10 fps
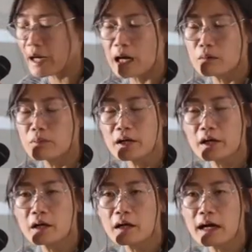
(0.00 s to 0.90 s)

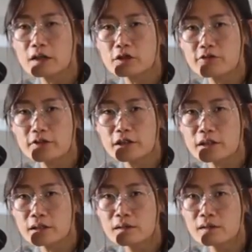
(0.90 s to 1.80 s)
alpaca outfit.